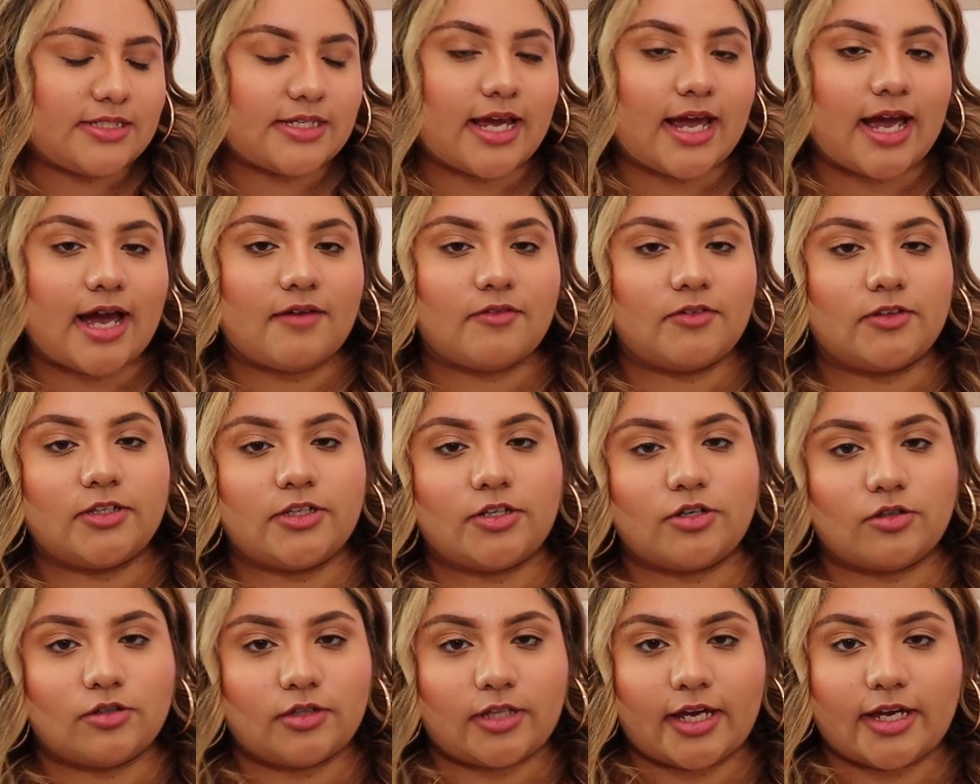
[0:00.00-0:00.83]
I have a
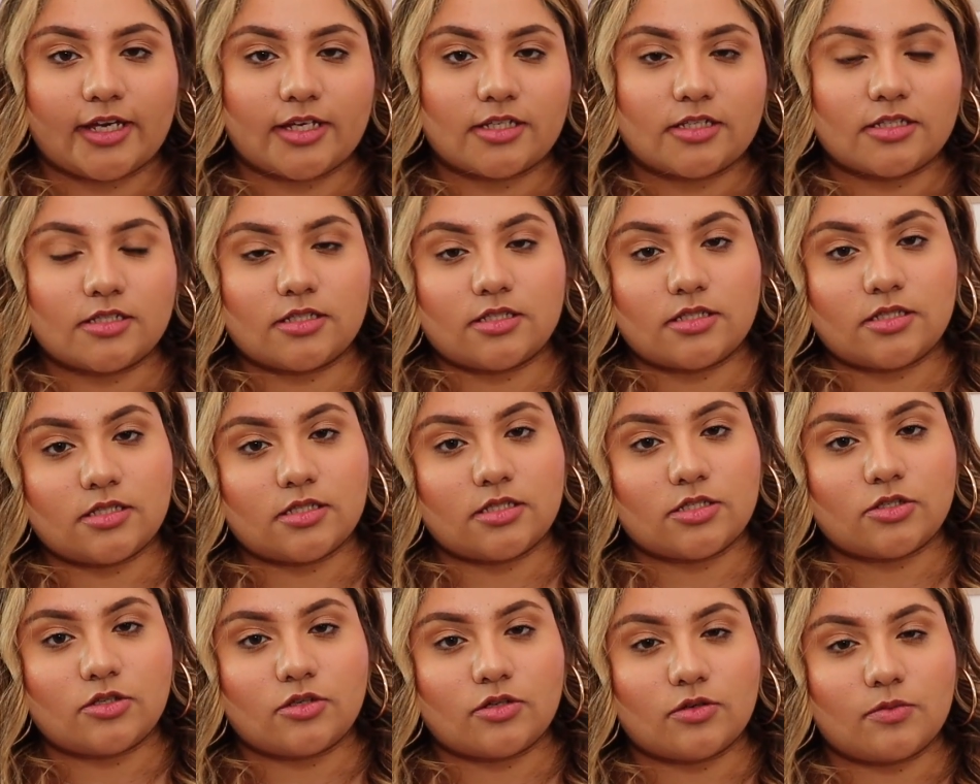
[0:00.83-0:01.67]
little like
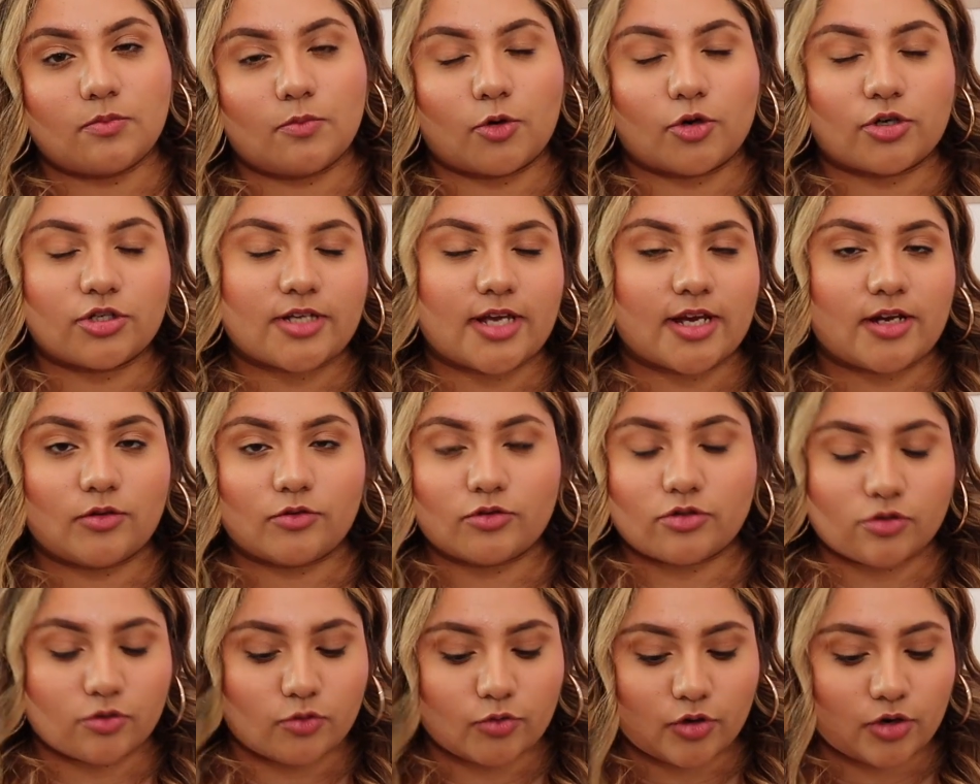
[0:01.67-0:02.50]
motorcycle
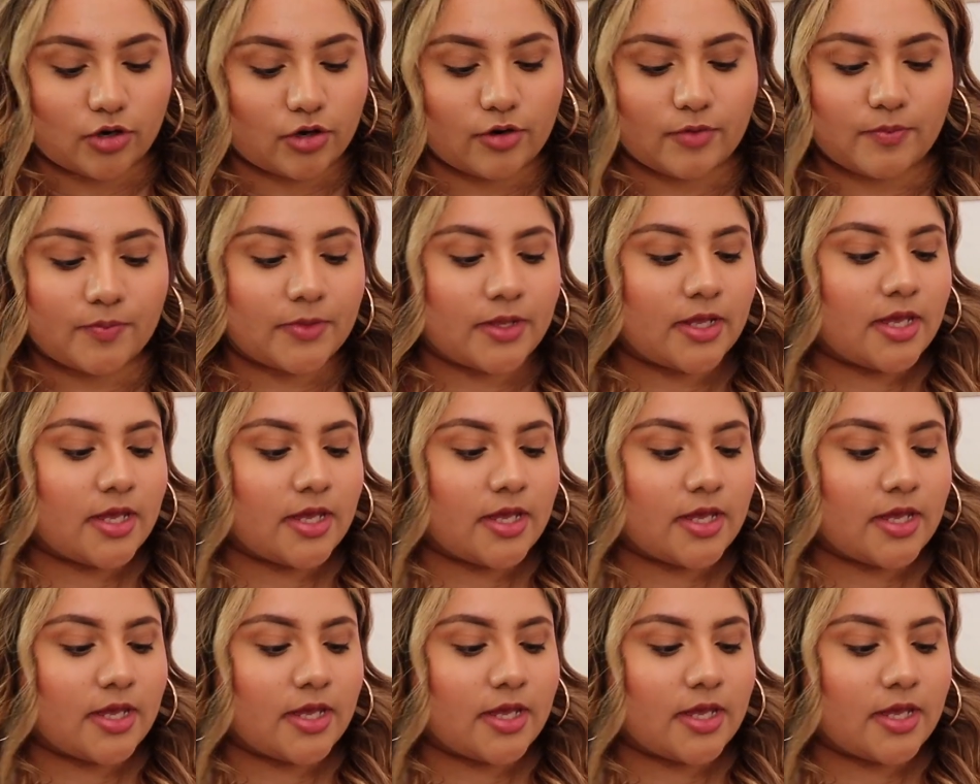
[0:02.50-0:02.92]
scooter.